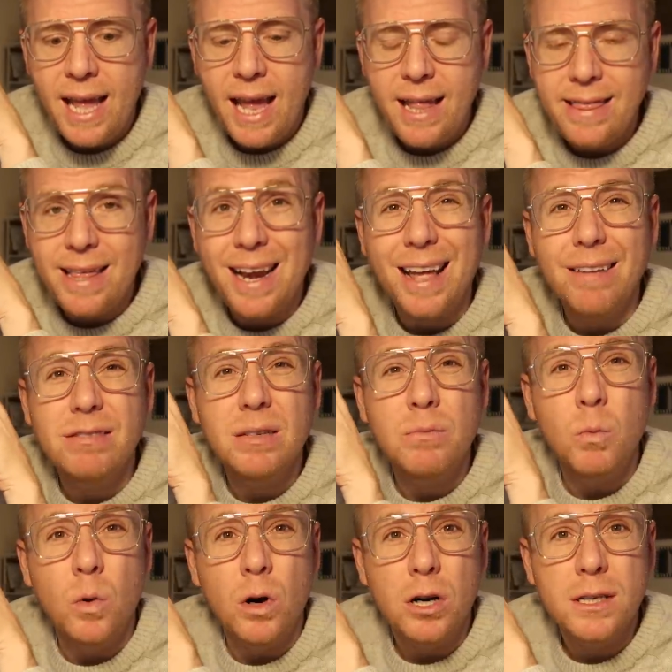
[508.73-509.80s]
And then I have
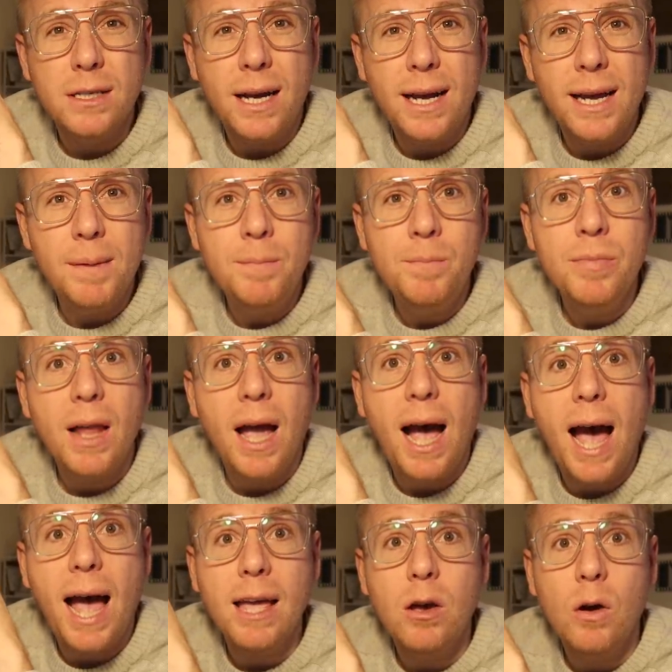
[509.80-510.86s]
some work time.
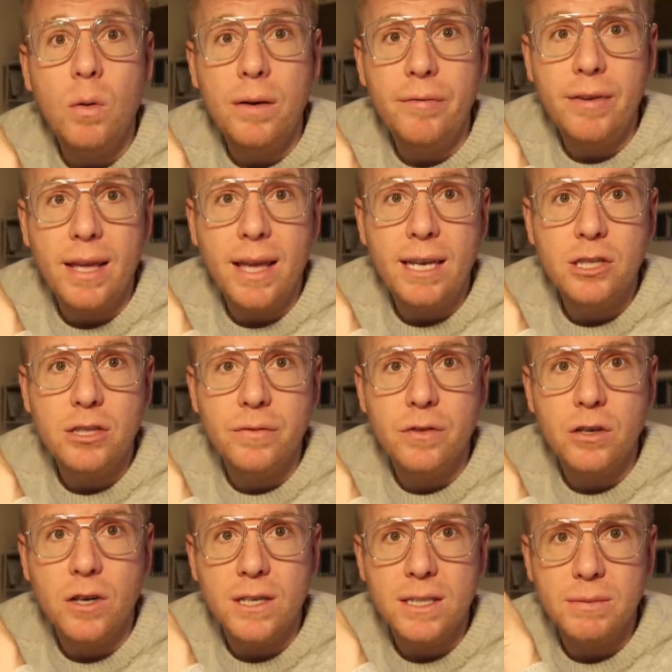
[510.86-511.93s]
I go on vacation
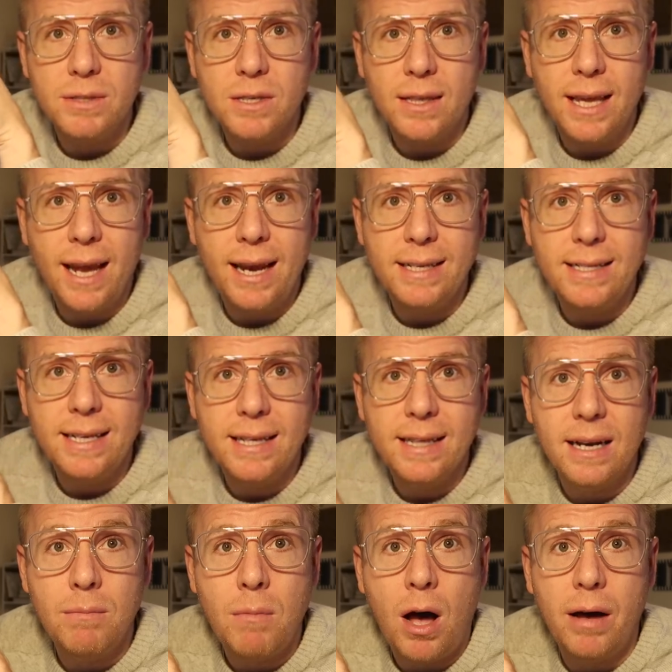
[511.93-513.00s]
for Christmas on the 18th,
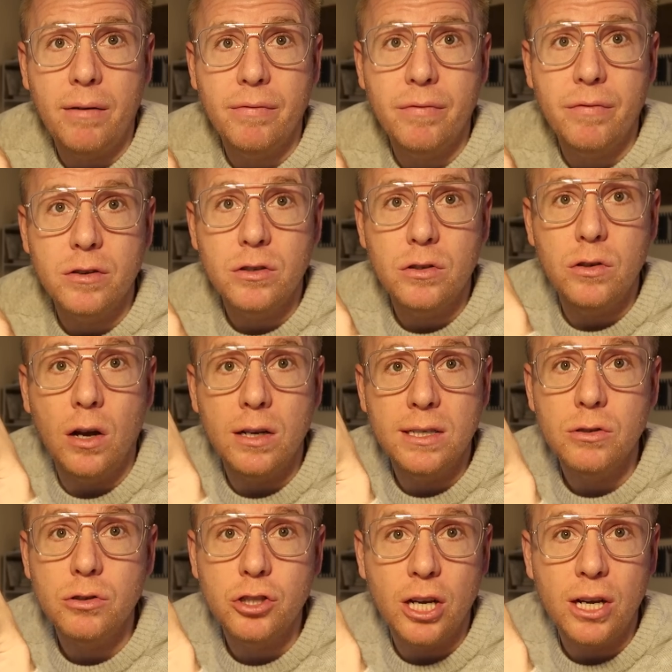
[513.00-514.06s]
and I'm off
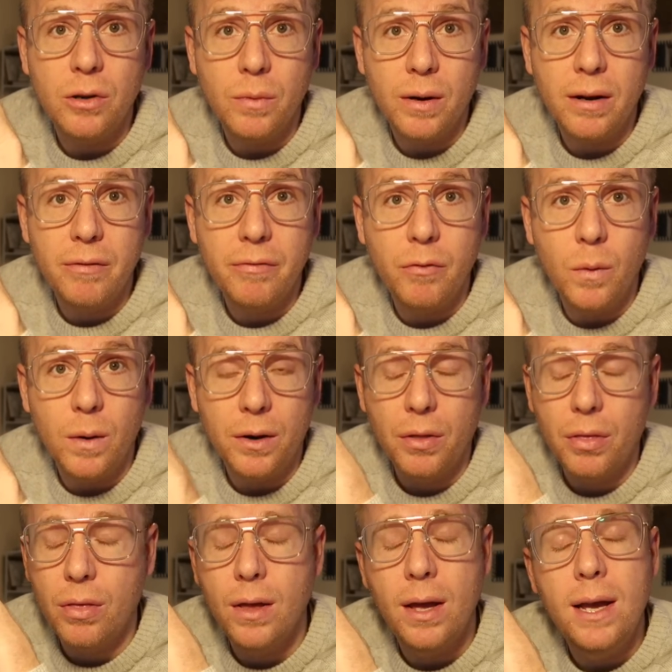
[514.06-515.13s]
until January
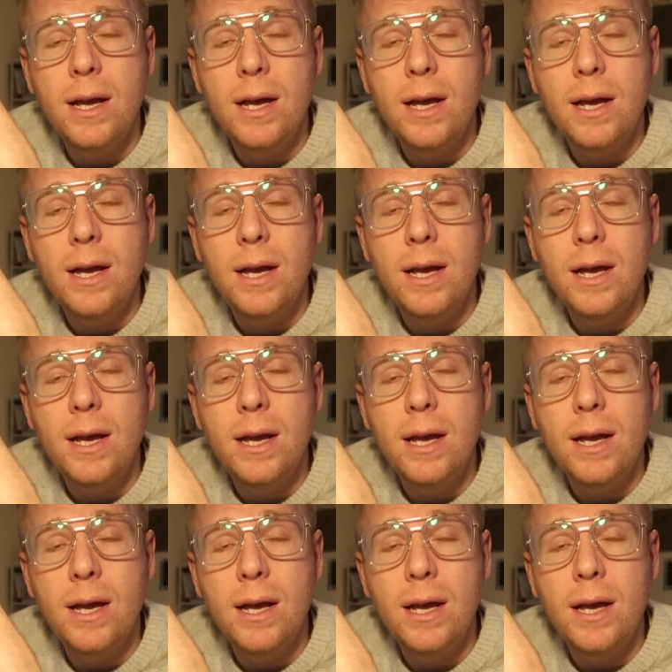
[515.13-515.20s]
4th.